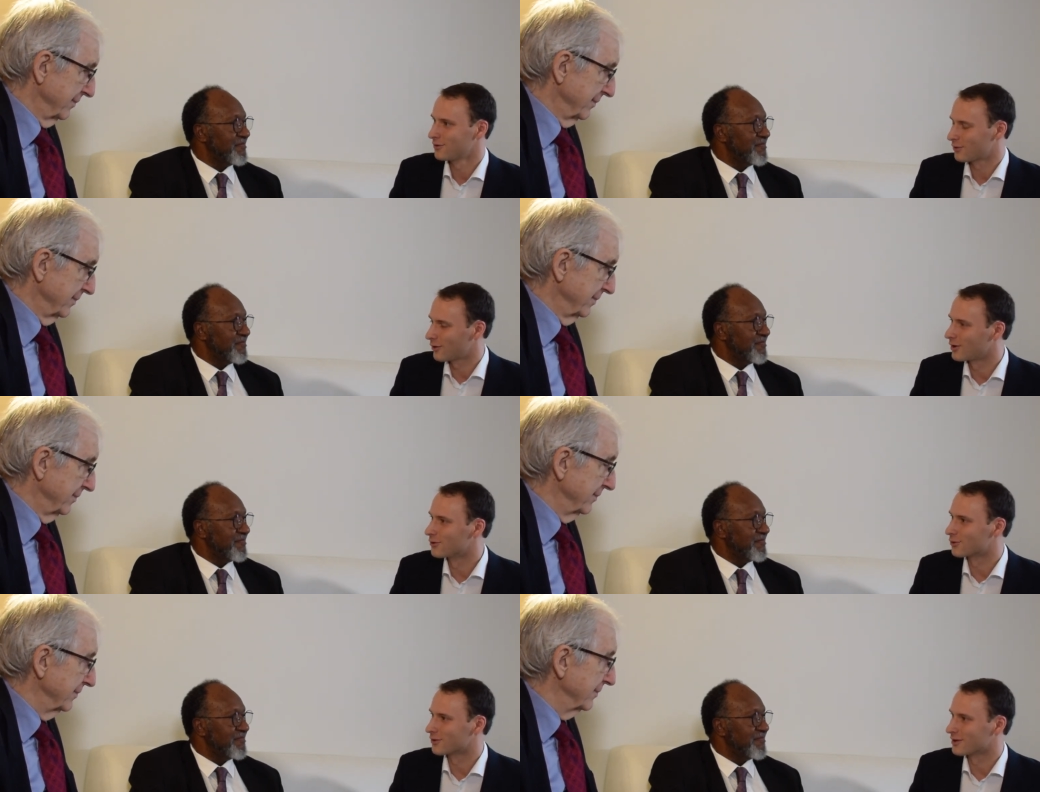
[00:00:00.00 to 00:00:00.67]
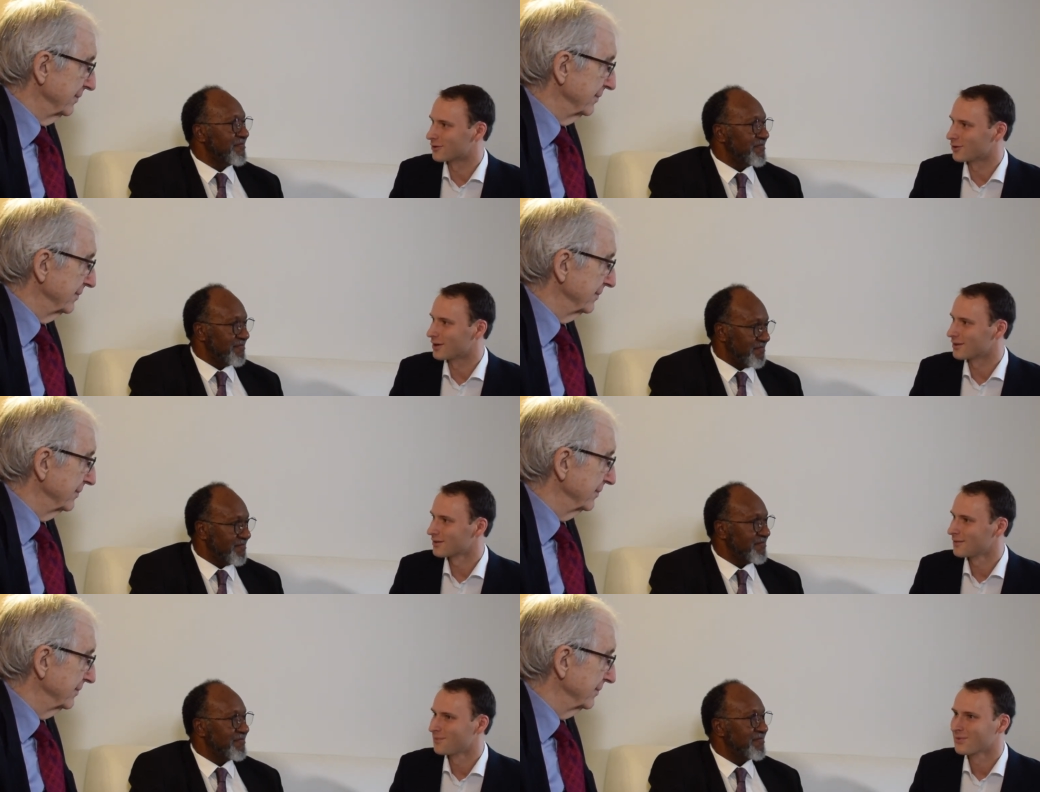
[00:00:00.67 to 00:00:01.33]
Speaker 1: is very interesting to
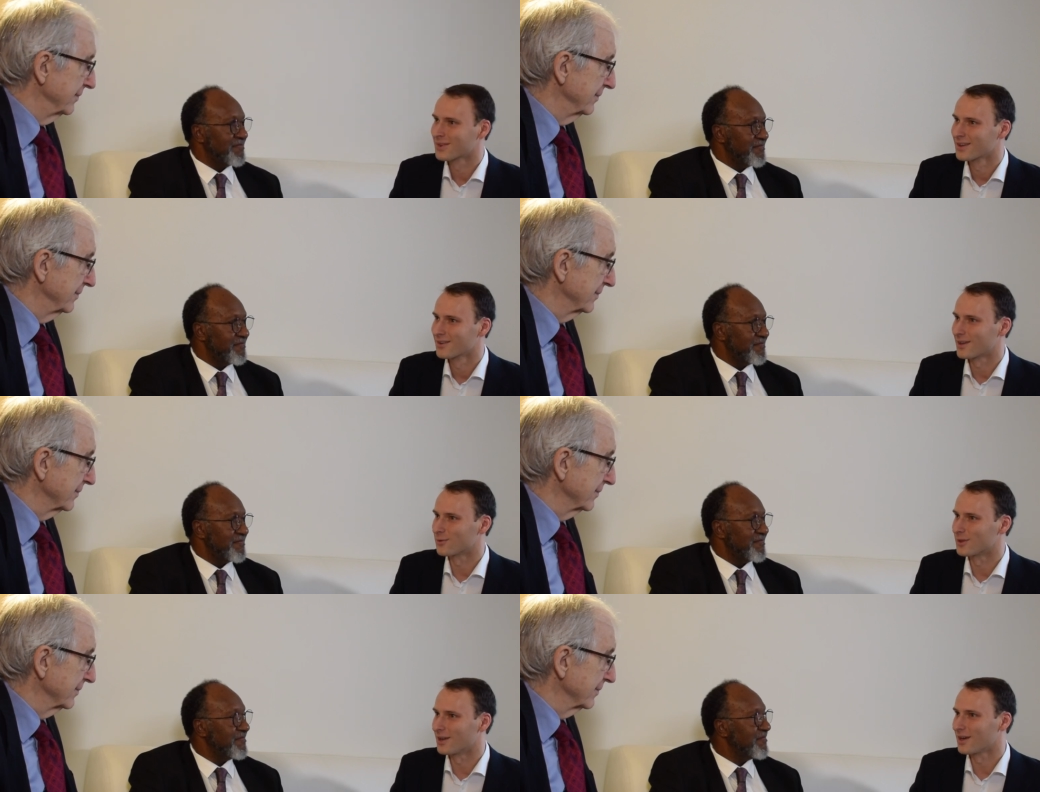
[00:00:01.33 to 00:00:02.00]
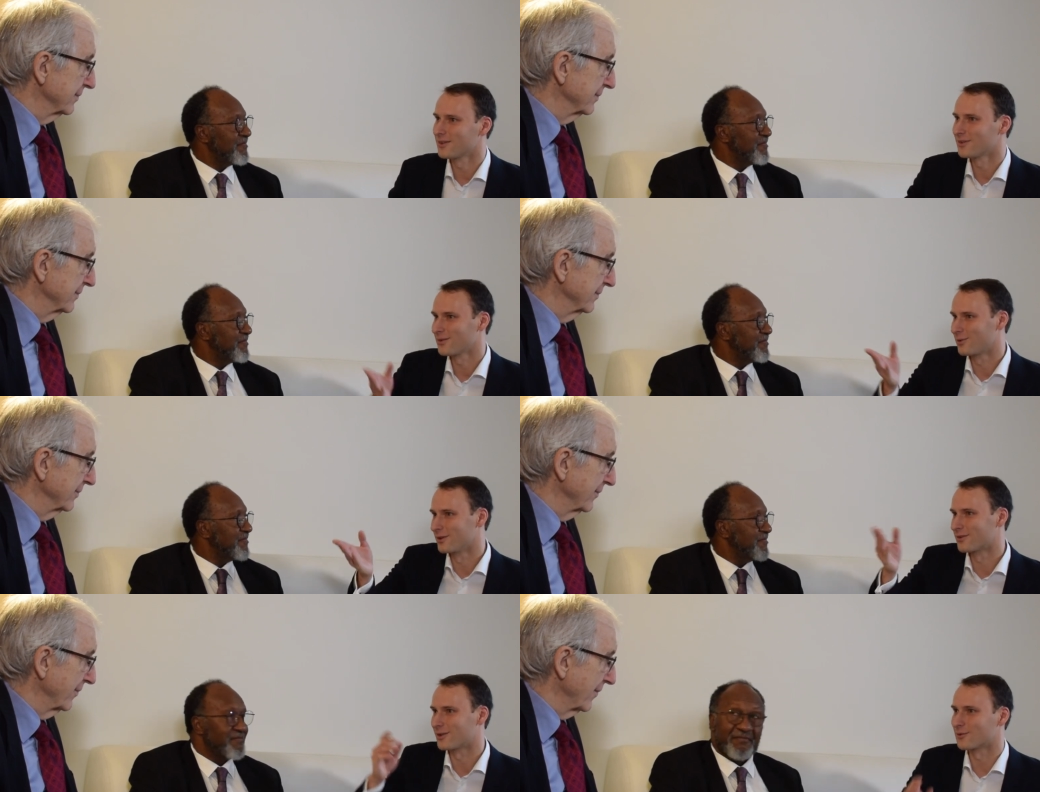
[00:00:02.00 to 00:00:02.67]
us. And with that,
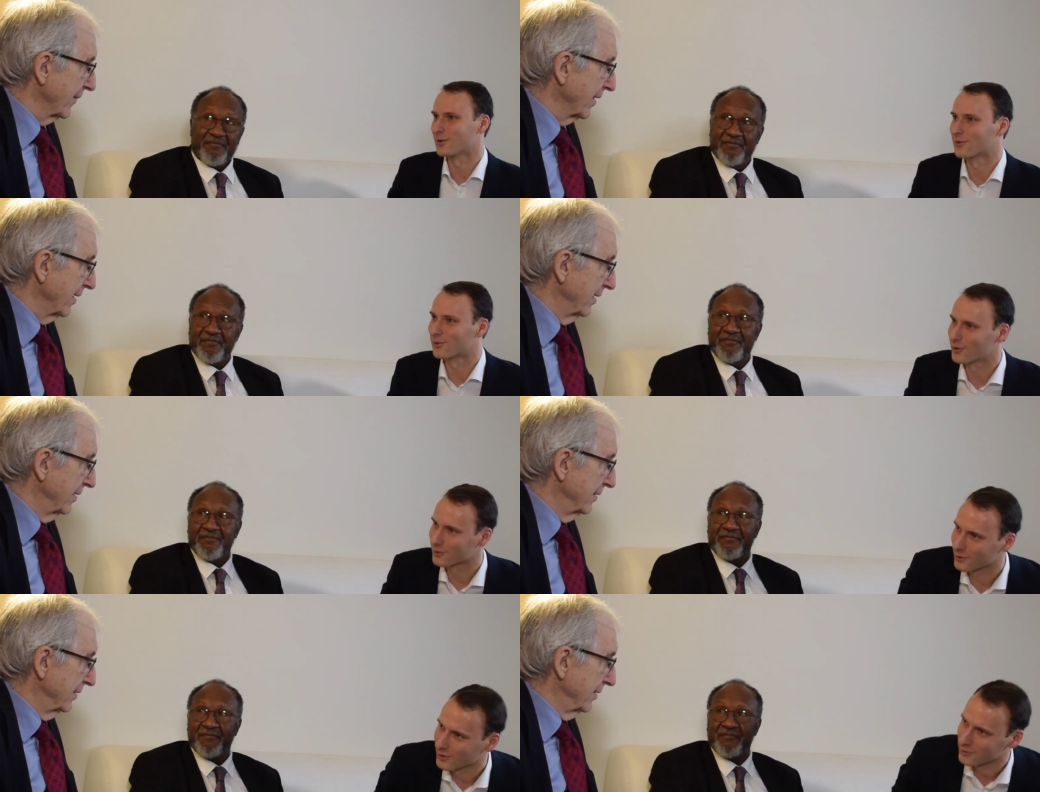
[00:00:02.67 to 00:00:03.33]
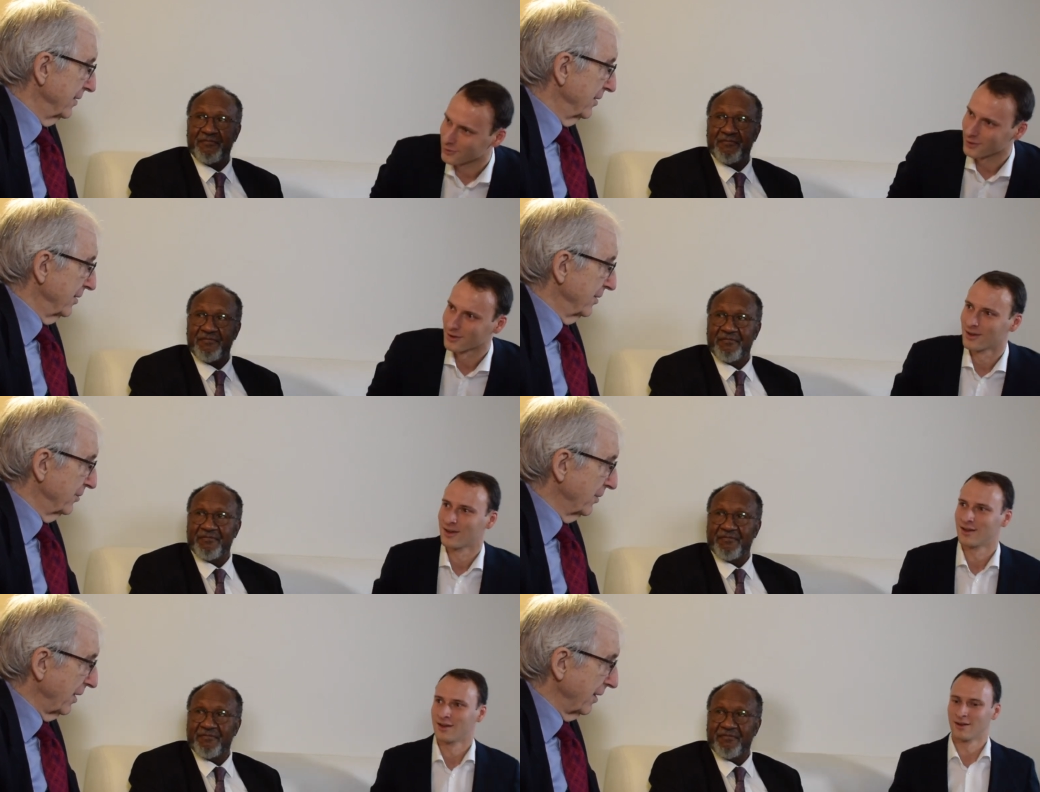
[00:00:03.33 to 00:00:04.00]
we'll start with the first question.
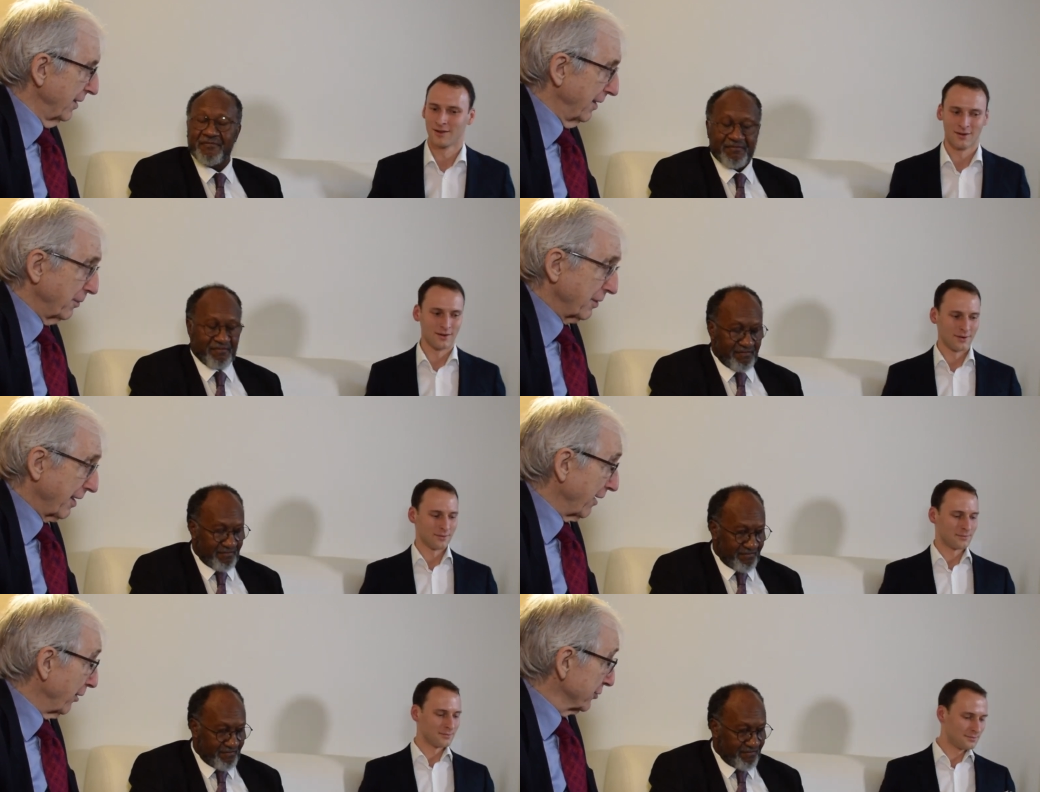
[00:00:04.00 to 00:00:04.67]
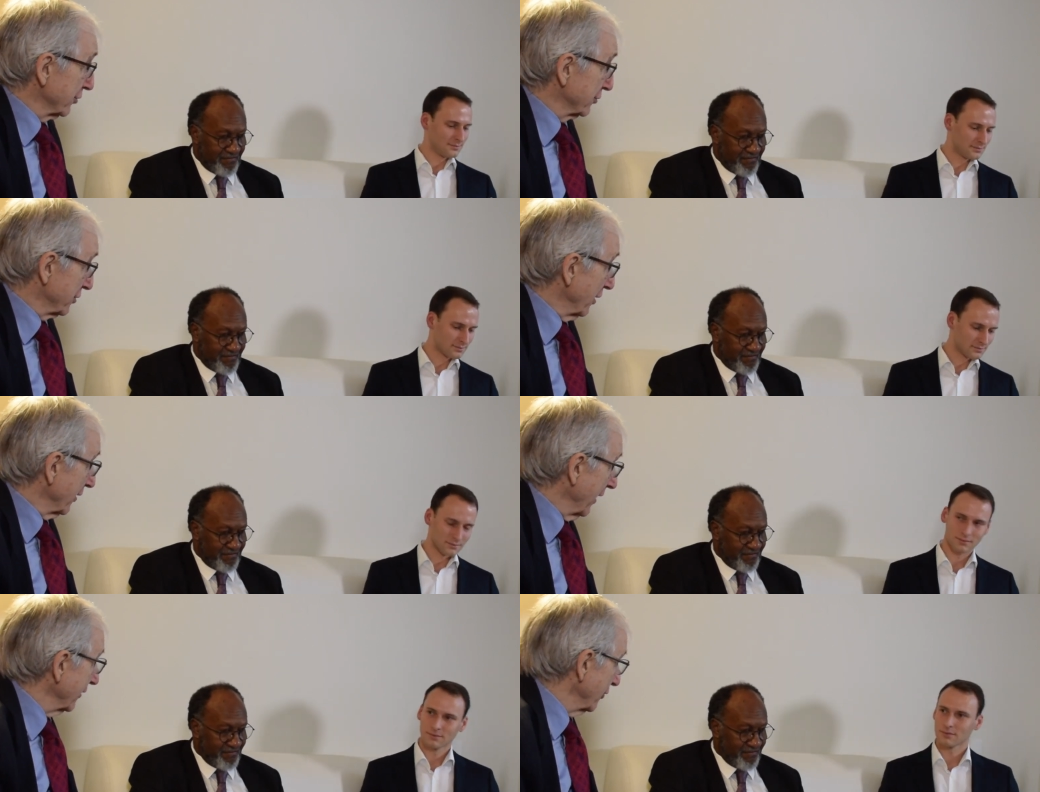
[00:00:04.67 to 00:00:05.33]
Speaker 2: Well, I would also
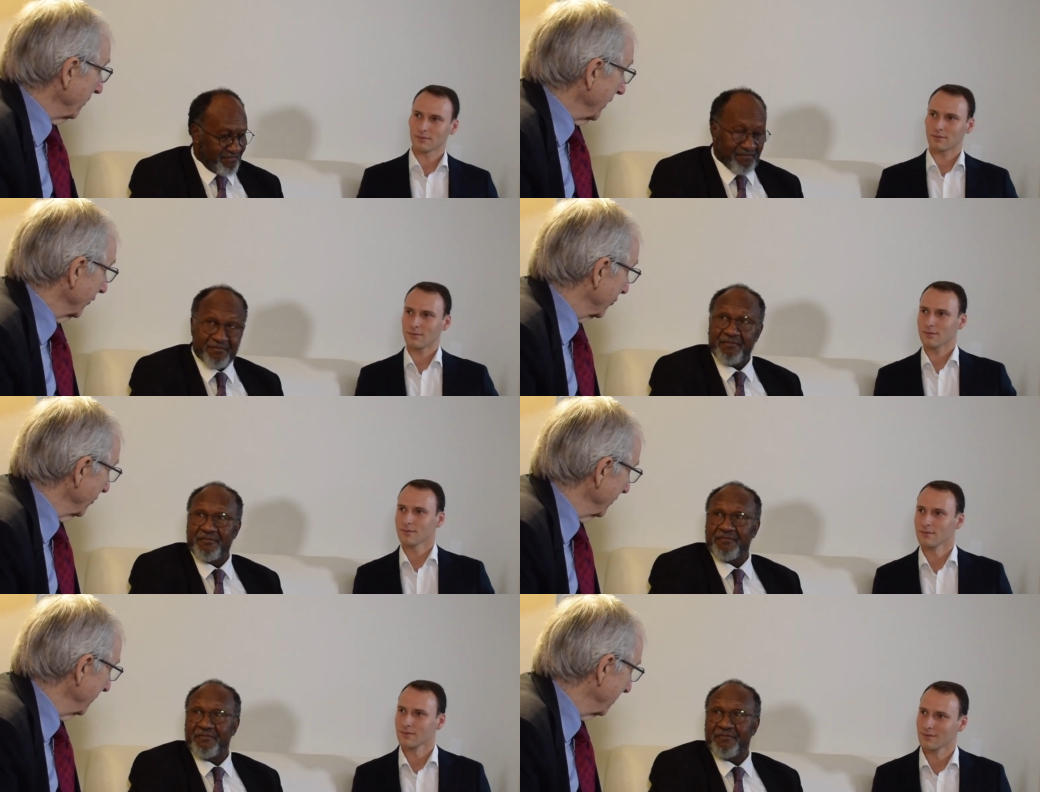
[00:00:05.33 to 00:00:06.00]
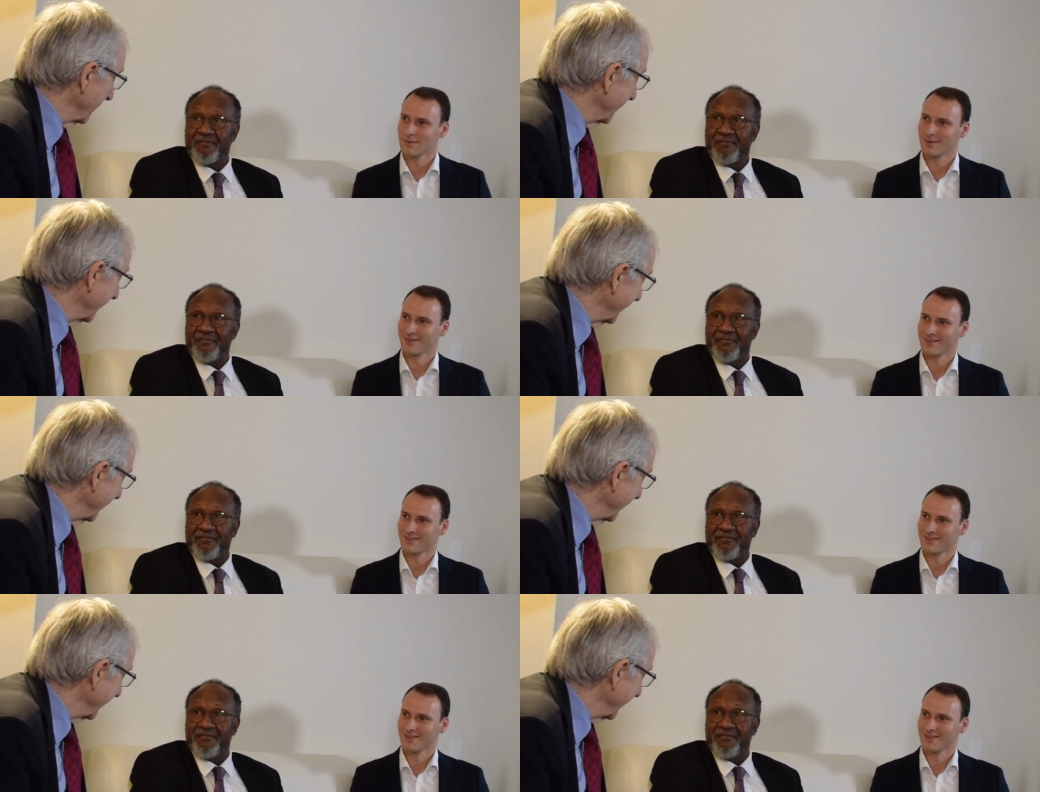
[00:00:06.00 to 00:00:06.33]
still like to be a student, but